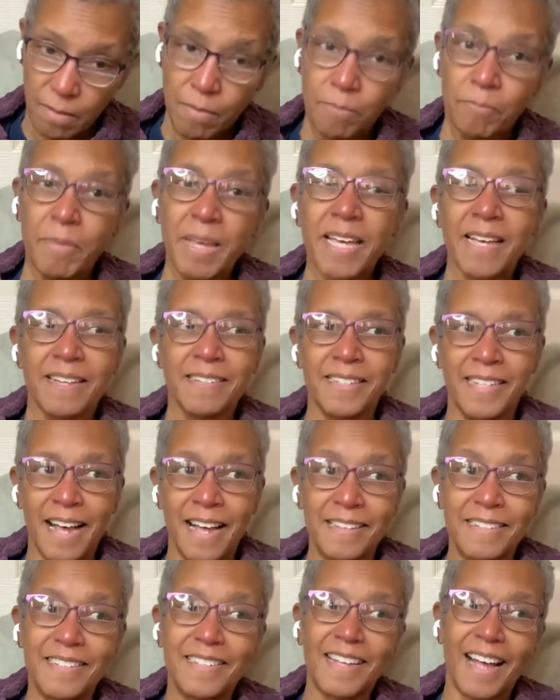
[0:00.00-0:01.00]
Because
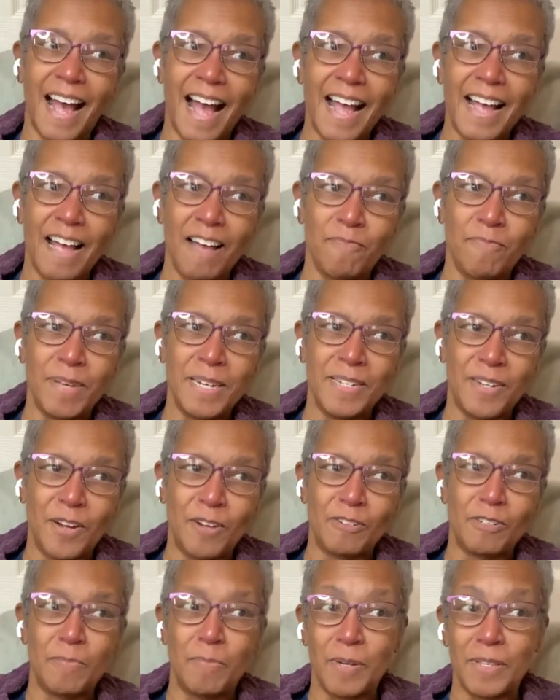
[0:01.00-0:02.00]
yes, I have been
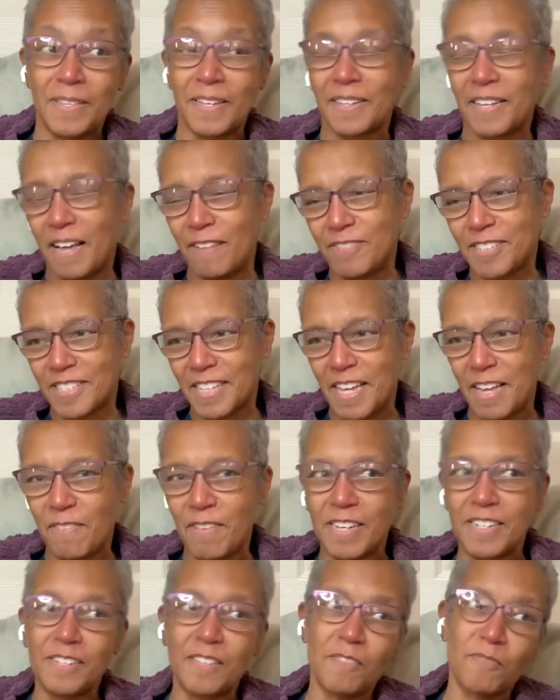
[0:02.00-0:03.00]
known to put the left sleeve
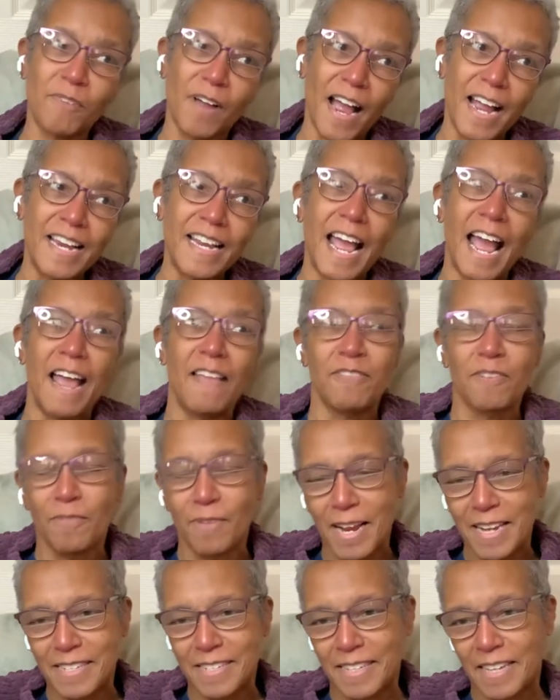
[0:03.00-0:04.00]
into the right and the
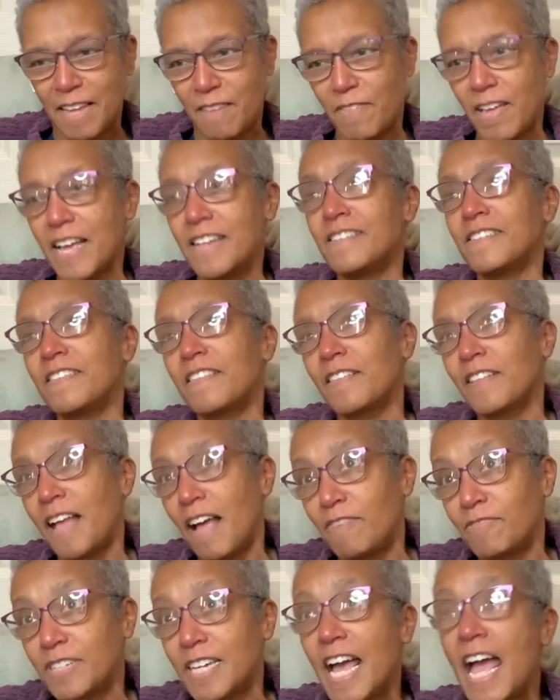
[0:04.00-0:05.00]
right sleeve into the
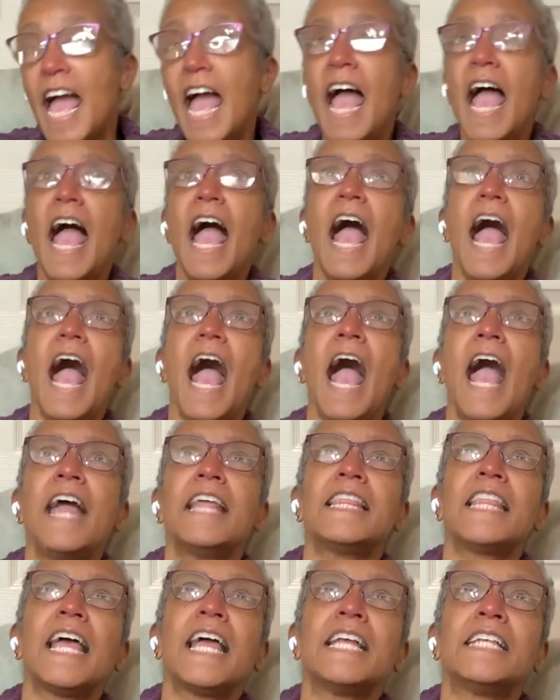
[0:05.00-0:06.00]
left.
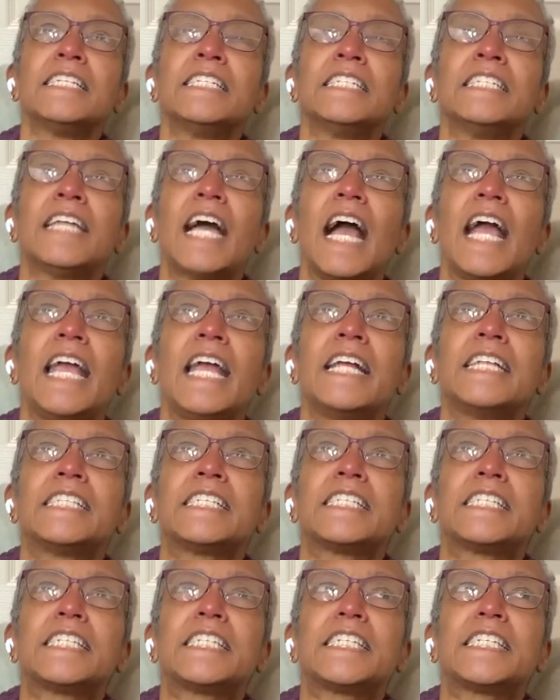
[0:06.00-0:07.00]
And then
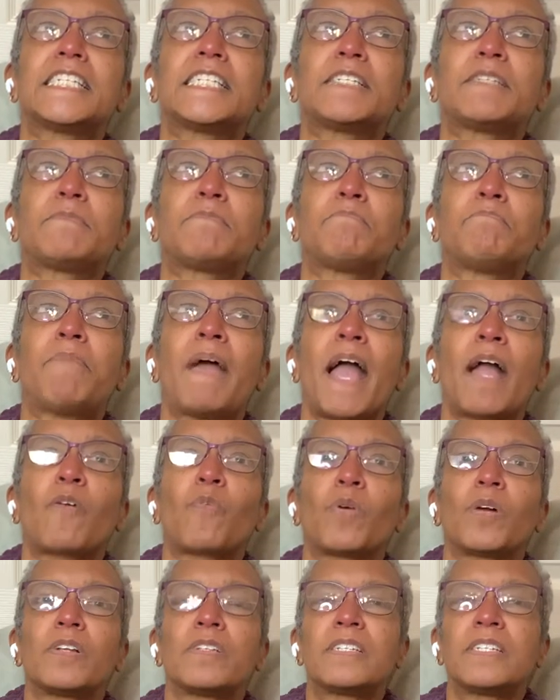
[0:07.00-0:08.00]
it's
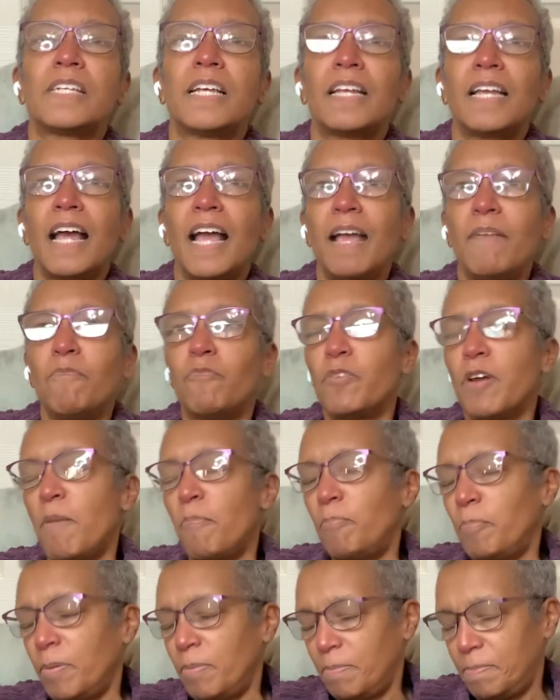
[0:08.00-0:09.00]
backwards and I rip.